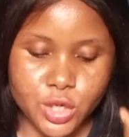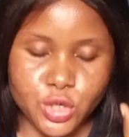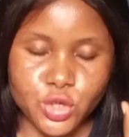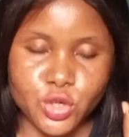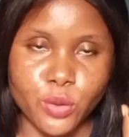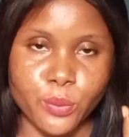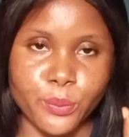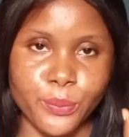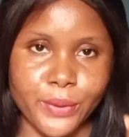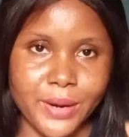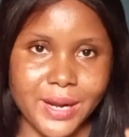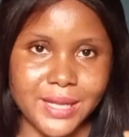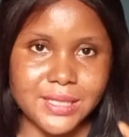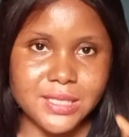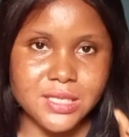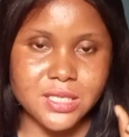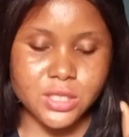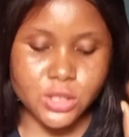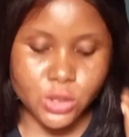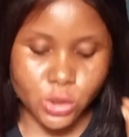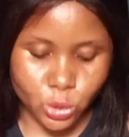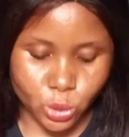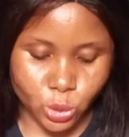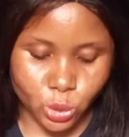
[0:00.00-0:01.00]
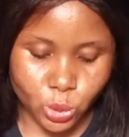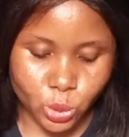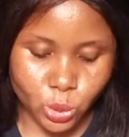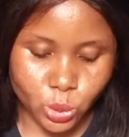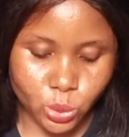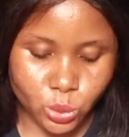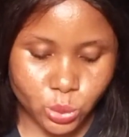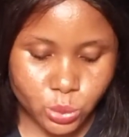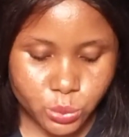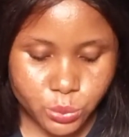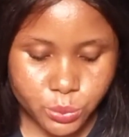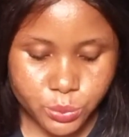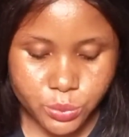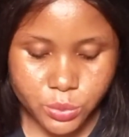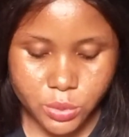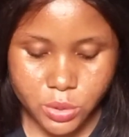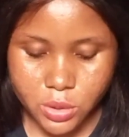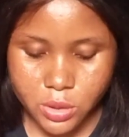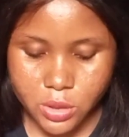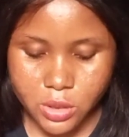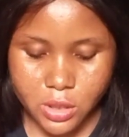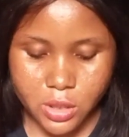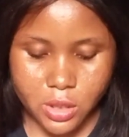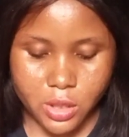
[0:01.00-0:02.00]
your brand's logo,
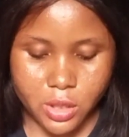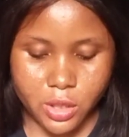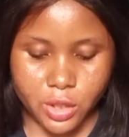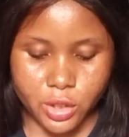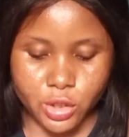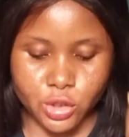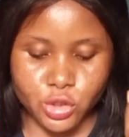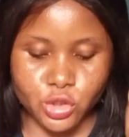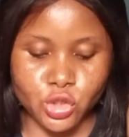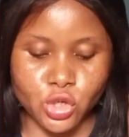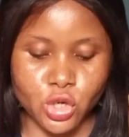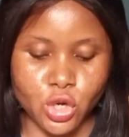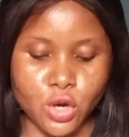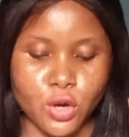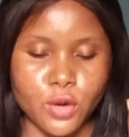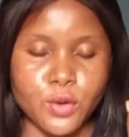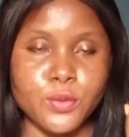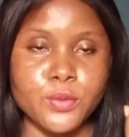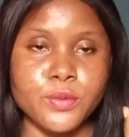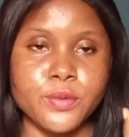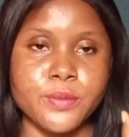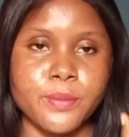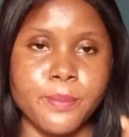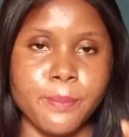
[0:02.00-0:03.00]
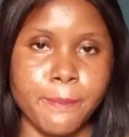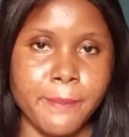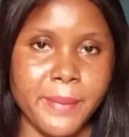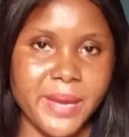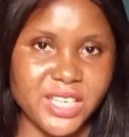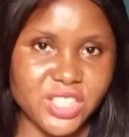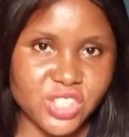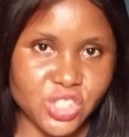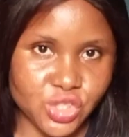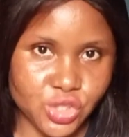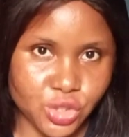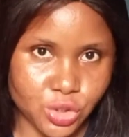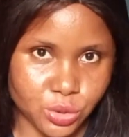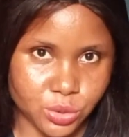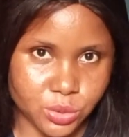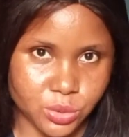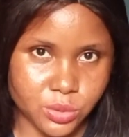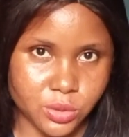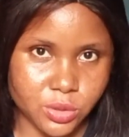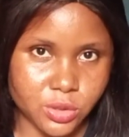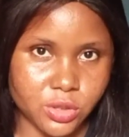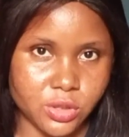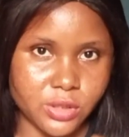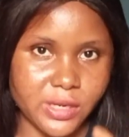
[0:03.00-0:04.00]
your
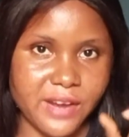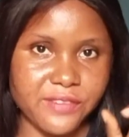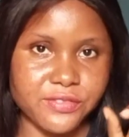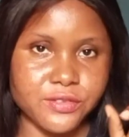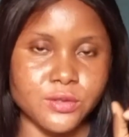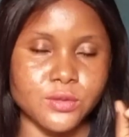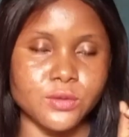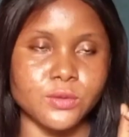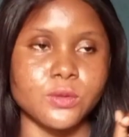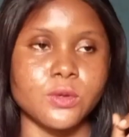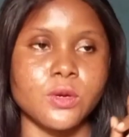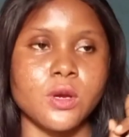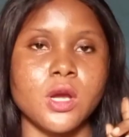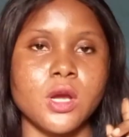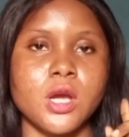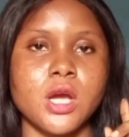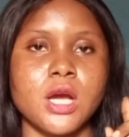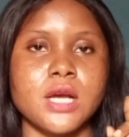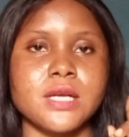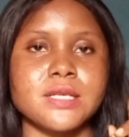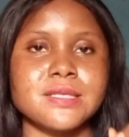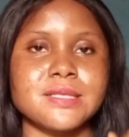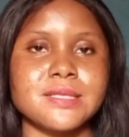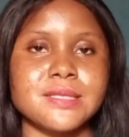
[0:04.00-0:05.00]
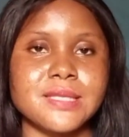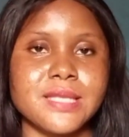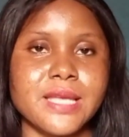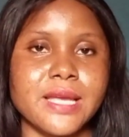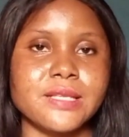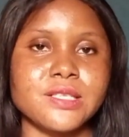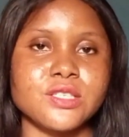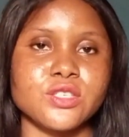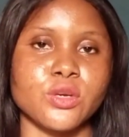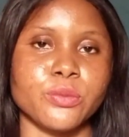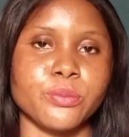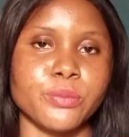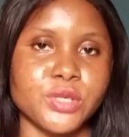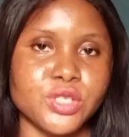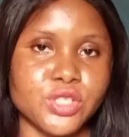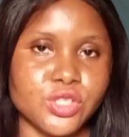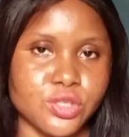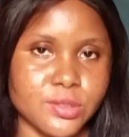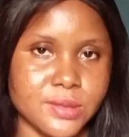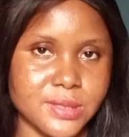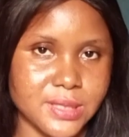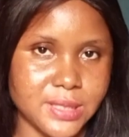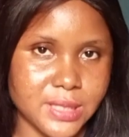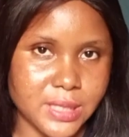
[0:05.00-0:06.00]
mission. You have to state your
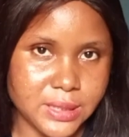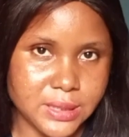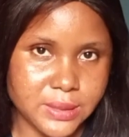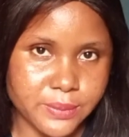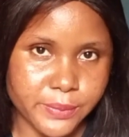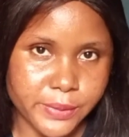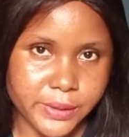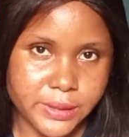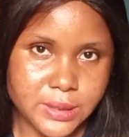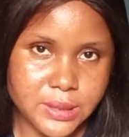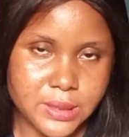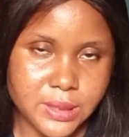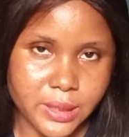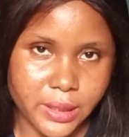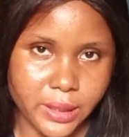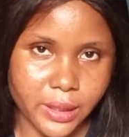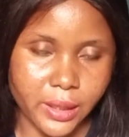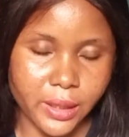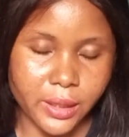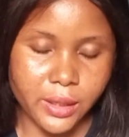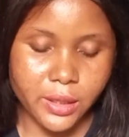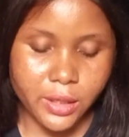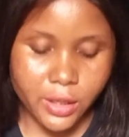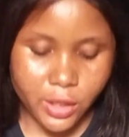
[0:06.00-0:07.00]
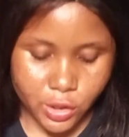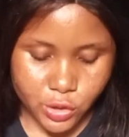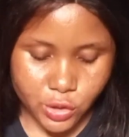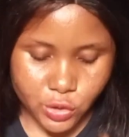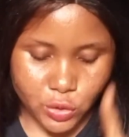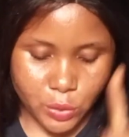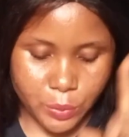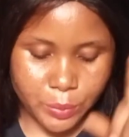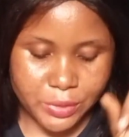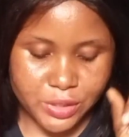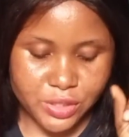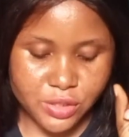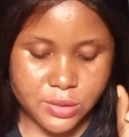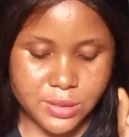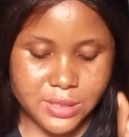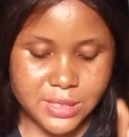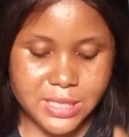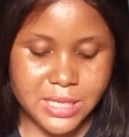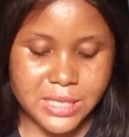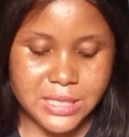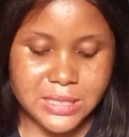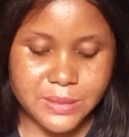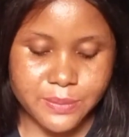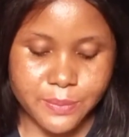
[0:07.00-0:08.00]
mission statement there, your mission
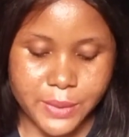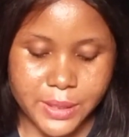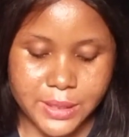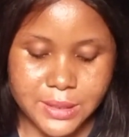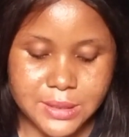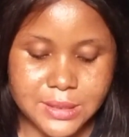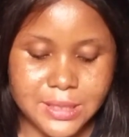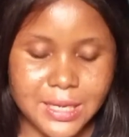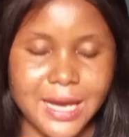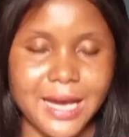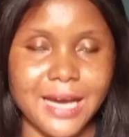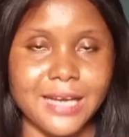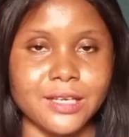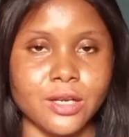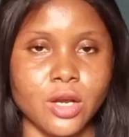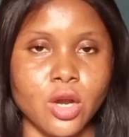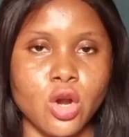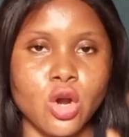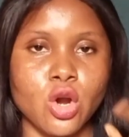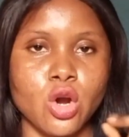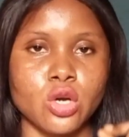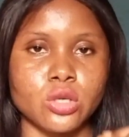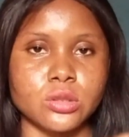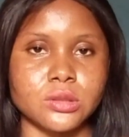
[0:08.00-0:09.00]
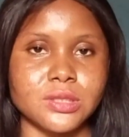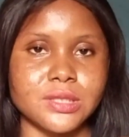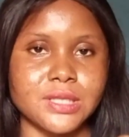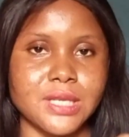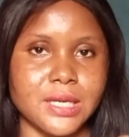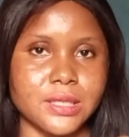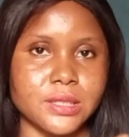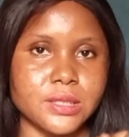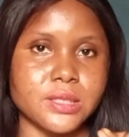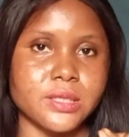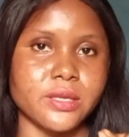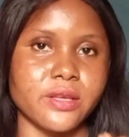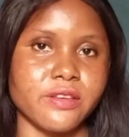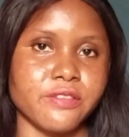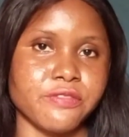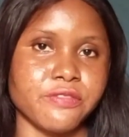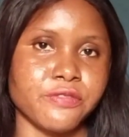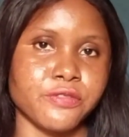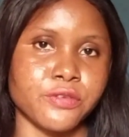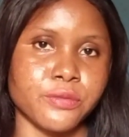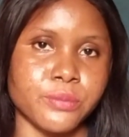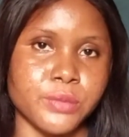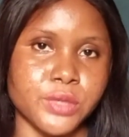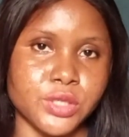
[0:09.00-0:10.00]
statement, and contact
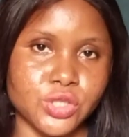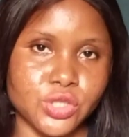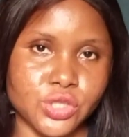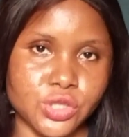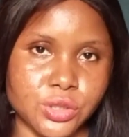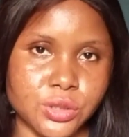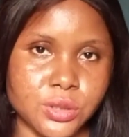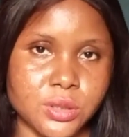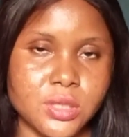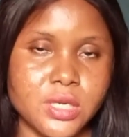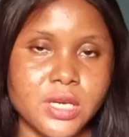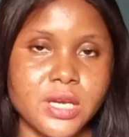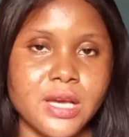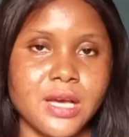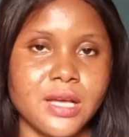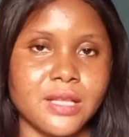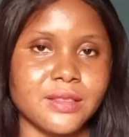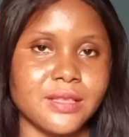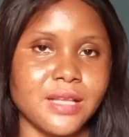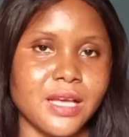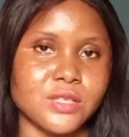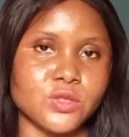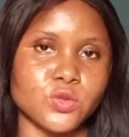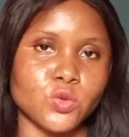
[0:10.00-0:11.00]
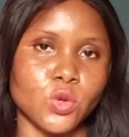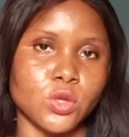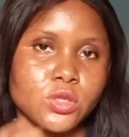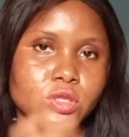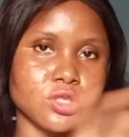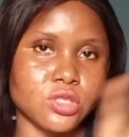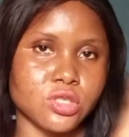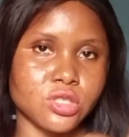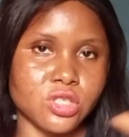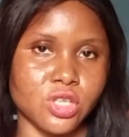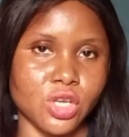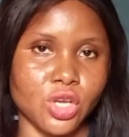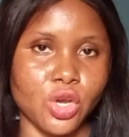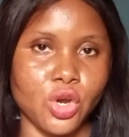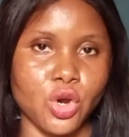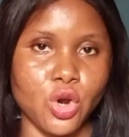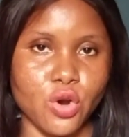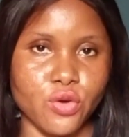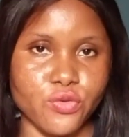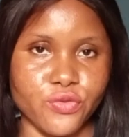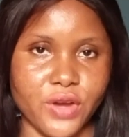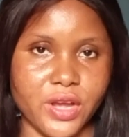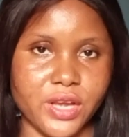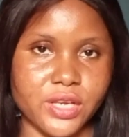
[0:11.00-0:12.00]
information. That's what the
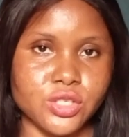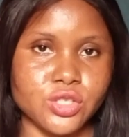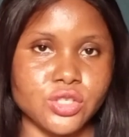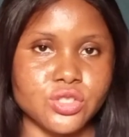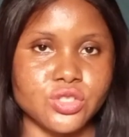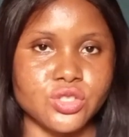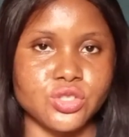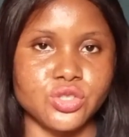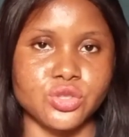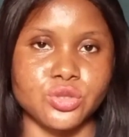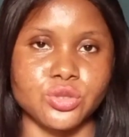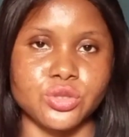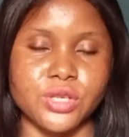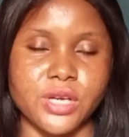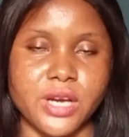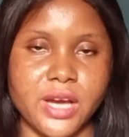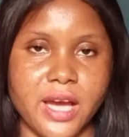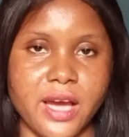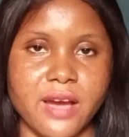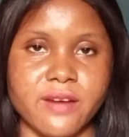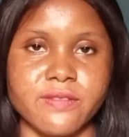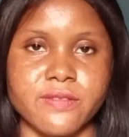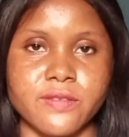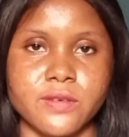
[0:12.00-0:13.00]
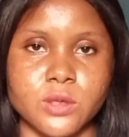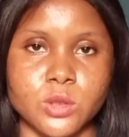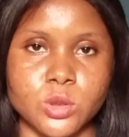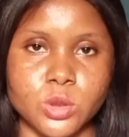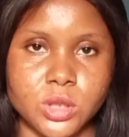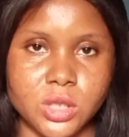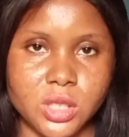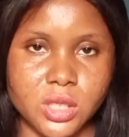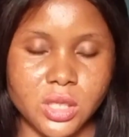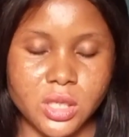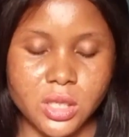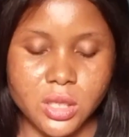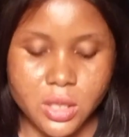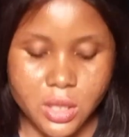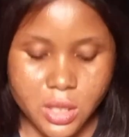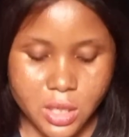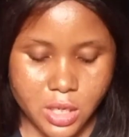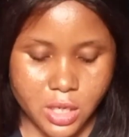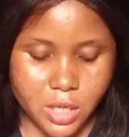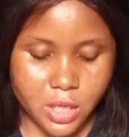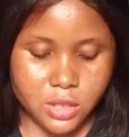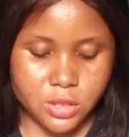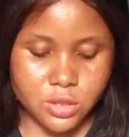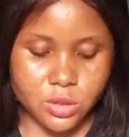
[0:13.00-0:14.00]
cover should have. Okay,
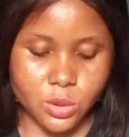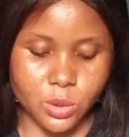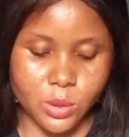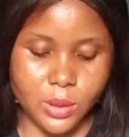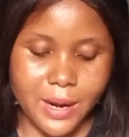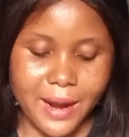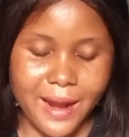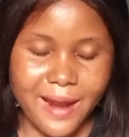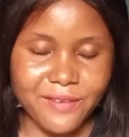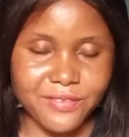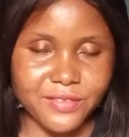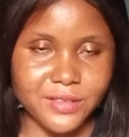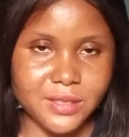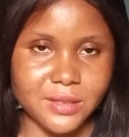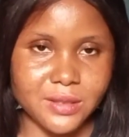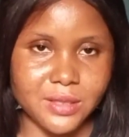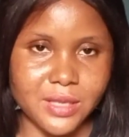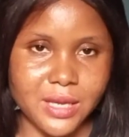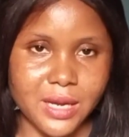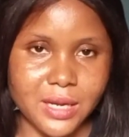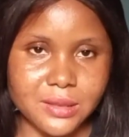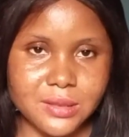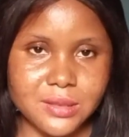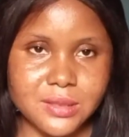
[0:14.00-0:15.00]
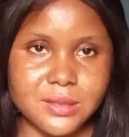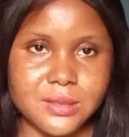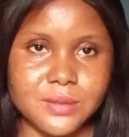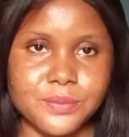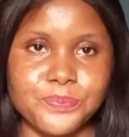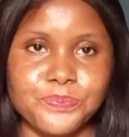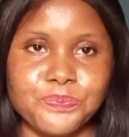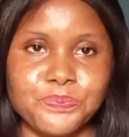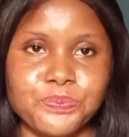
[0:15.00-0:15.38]
so after that